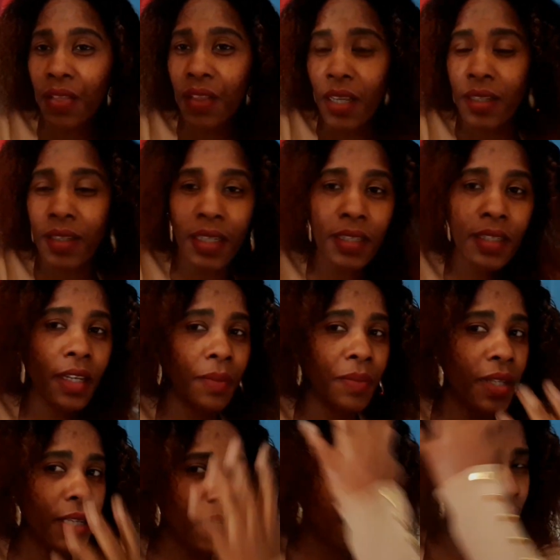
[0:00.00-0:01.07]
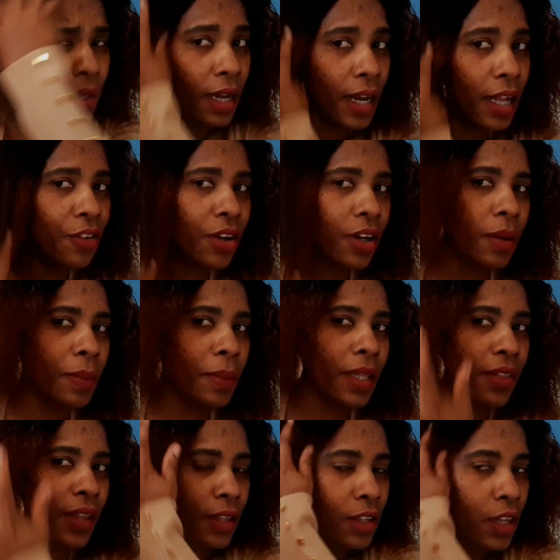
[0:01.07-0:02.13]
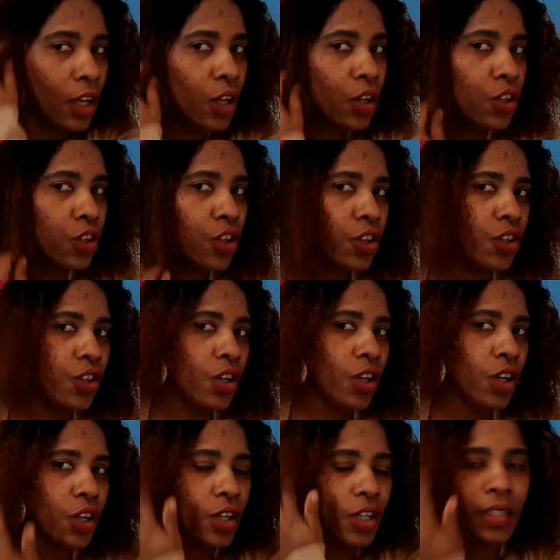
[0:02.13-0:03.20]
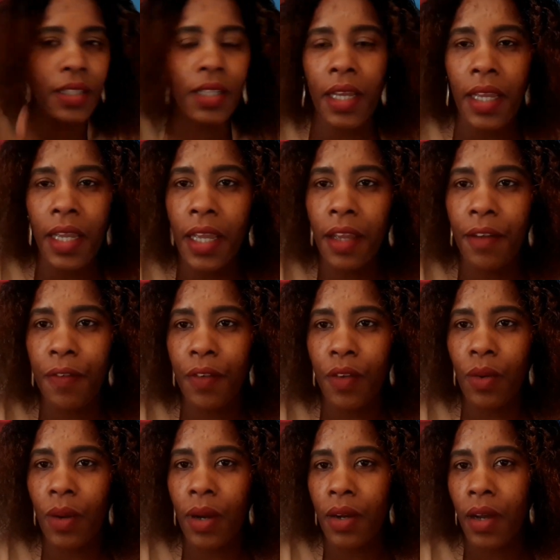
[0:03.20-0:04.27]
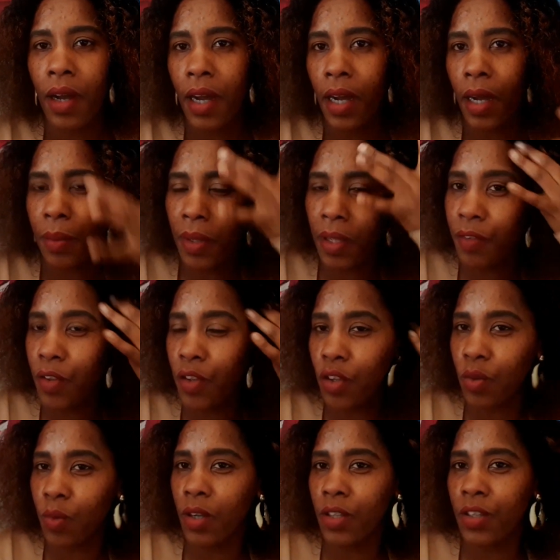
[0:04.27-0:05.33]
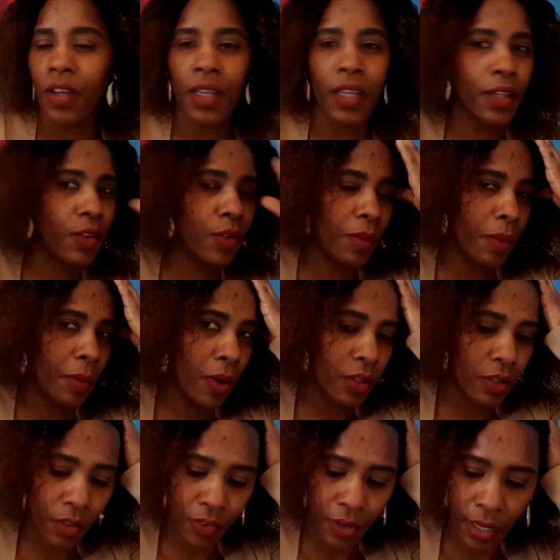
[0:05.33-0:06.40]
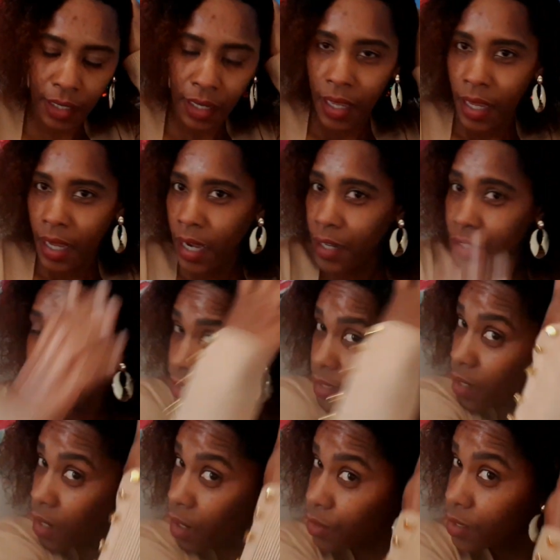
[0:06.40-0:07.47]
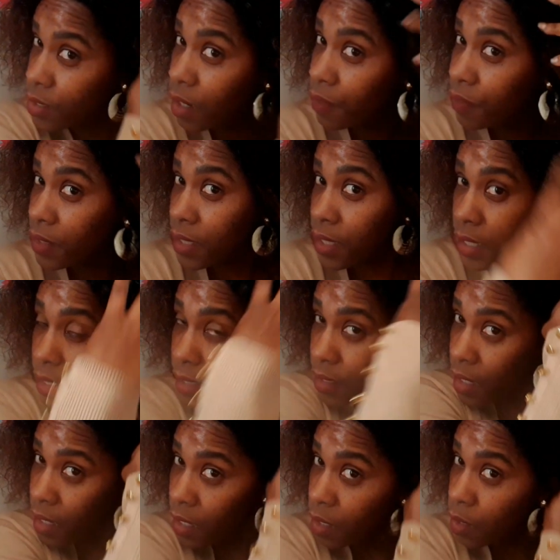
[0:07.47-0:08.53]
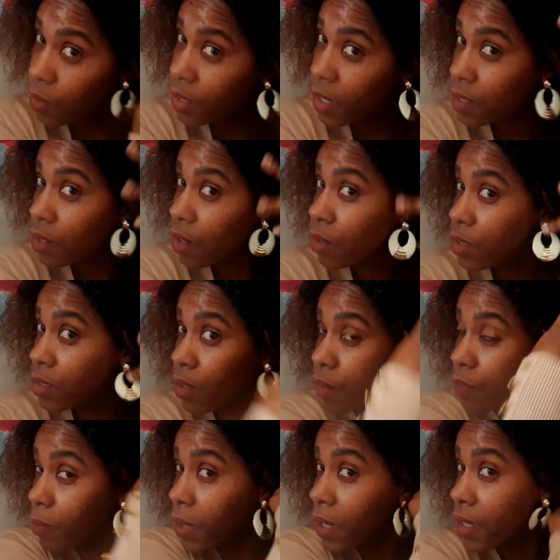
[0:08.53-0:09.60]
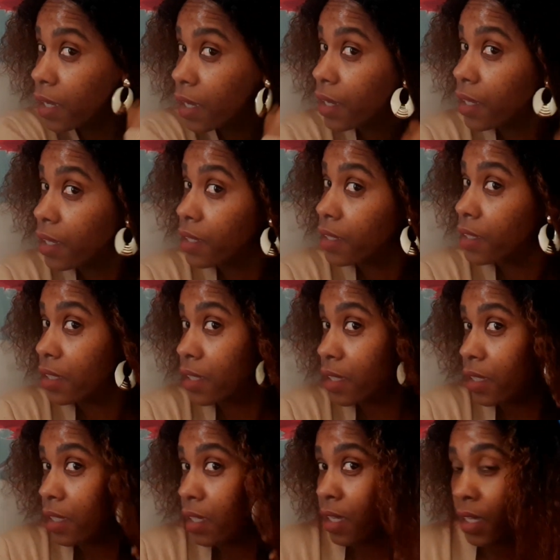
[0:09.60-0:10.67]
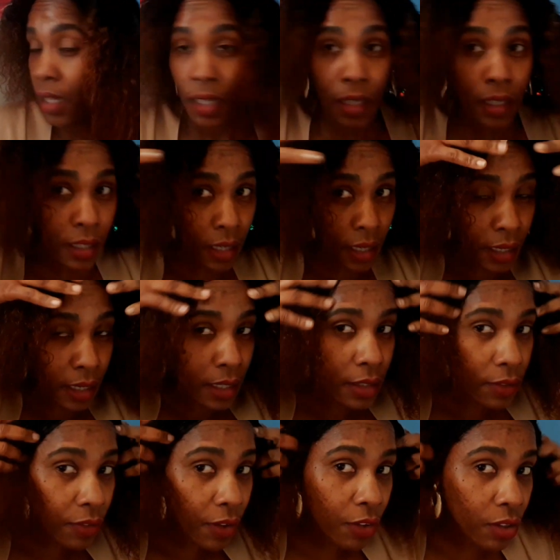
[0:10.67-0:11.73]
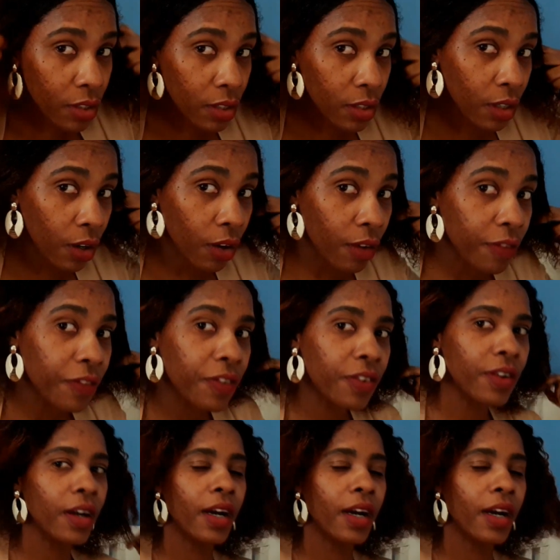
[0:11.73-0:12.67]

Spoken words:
this is something I will highly recommend that you use if you just want your hair to be moisturized. And you see how soft it is. Look at how soft my hair is. Yeah, it's very soft